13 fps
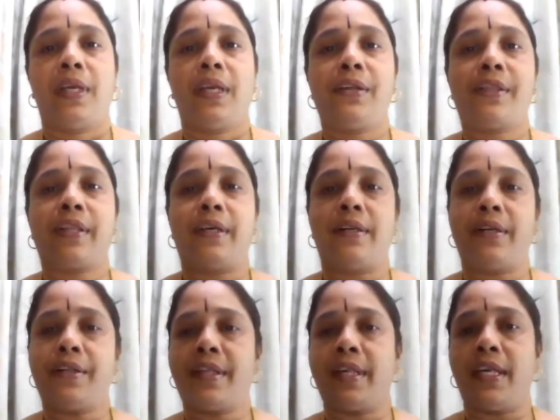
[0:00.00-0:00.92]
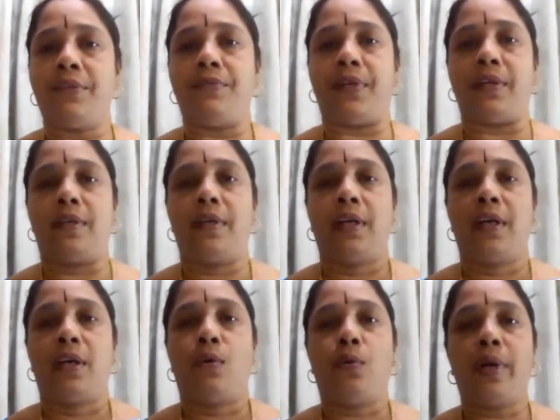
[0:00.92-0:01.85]
is received
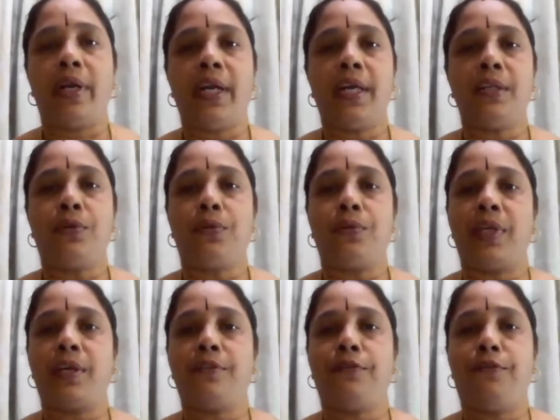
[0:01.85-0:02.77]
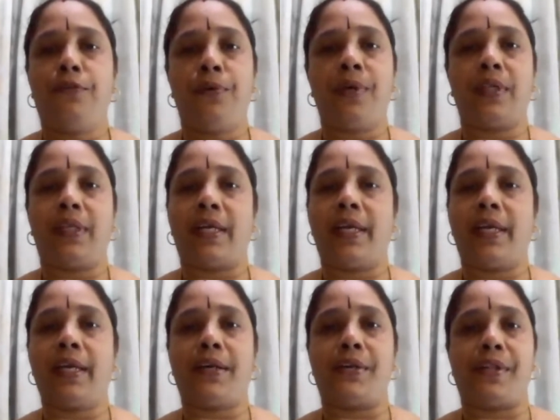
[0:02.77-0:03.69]
only through the food that
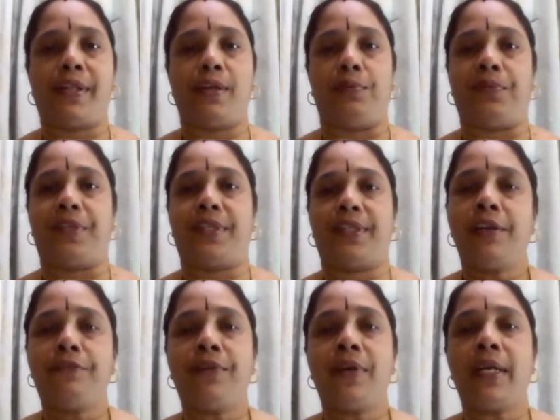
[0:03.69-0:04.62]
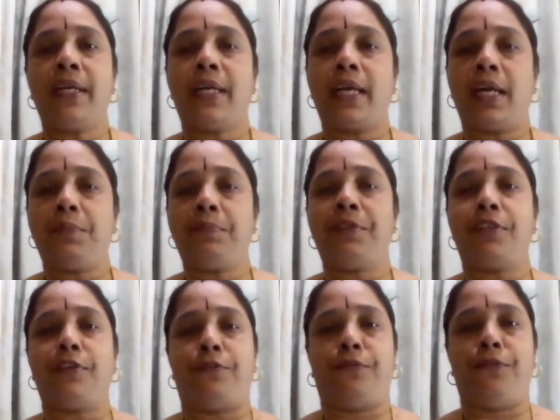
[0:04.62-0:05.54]
he consumes. Different types
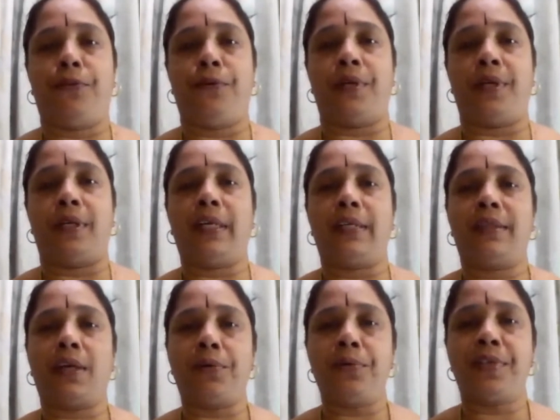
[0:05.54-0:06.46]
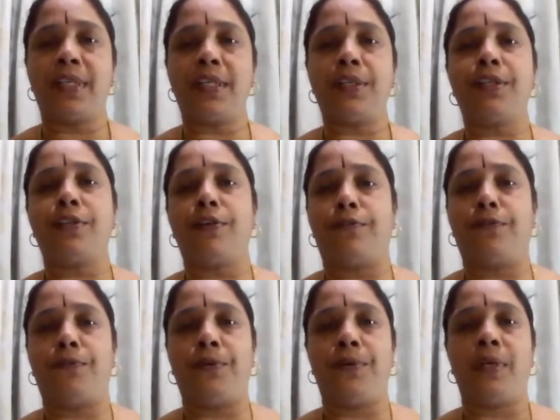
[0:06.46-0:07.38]
of food, the thousands
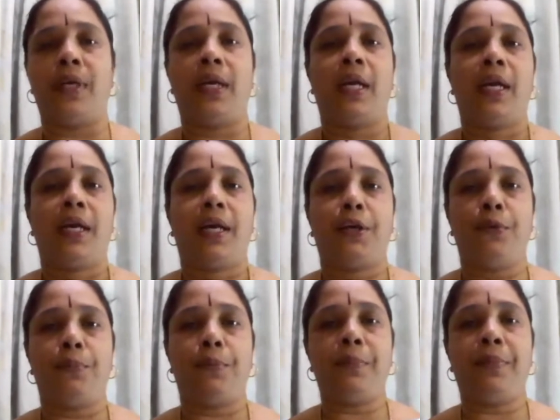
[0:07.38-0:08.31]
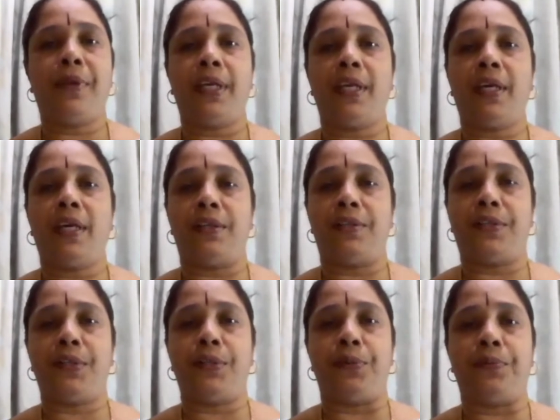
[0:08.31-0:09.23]
of food a human being
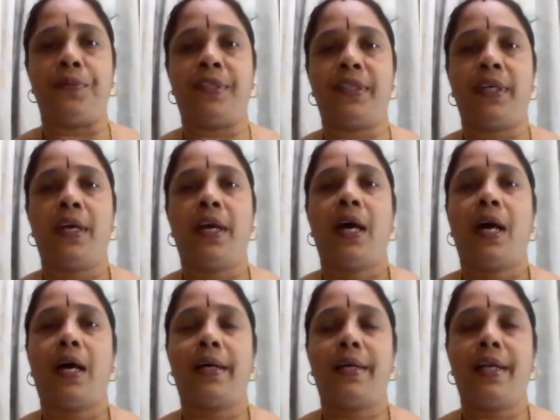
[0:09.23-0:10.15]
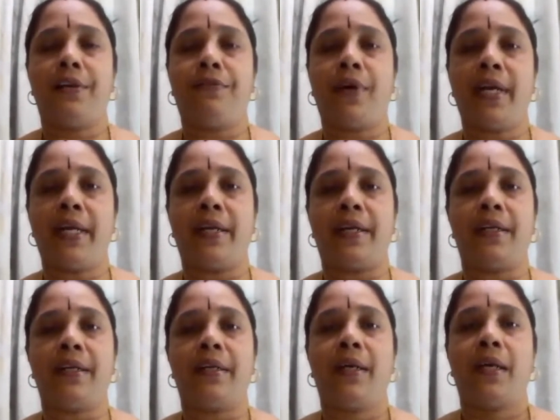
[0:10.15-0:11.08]
consumes are
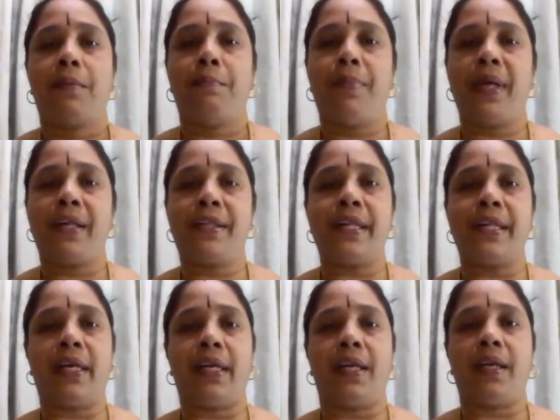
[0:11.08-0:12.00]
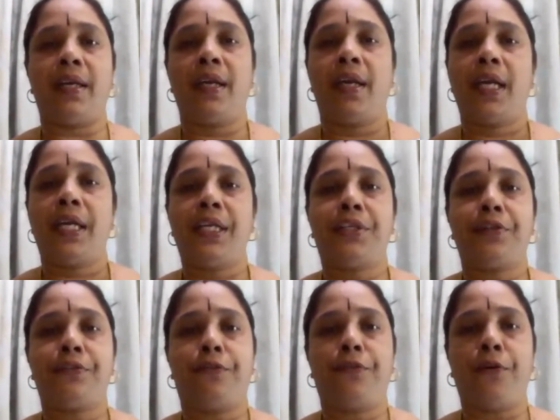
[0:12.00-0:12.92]
divided basically
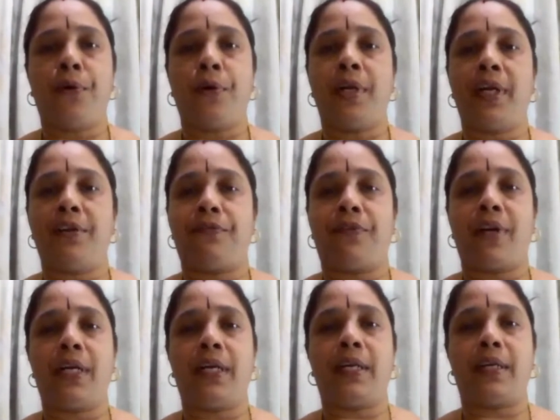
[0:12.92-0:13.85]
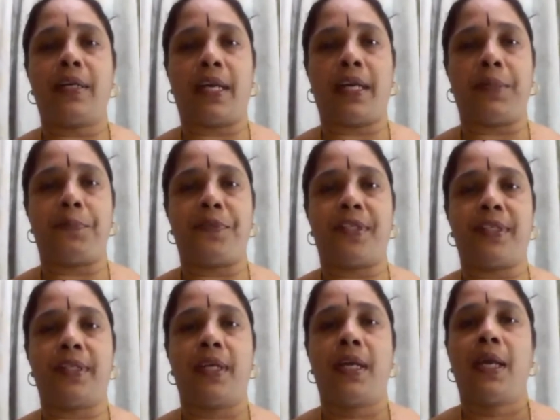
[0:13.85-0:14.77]
into four different
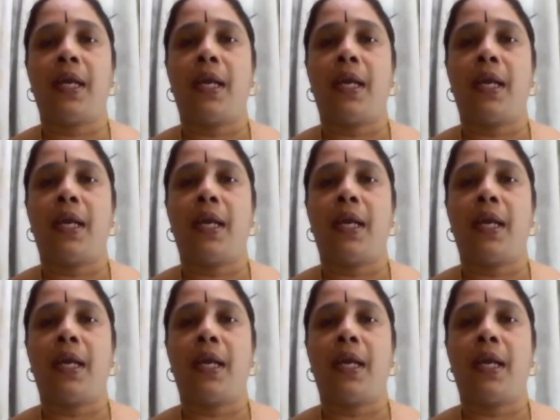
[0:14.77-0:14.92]
types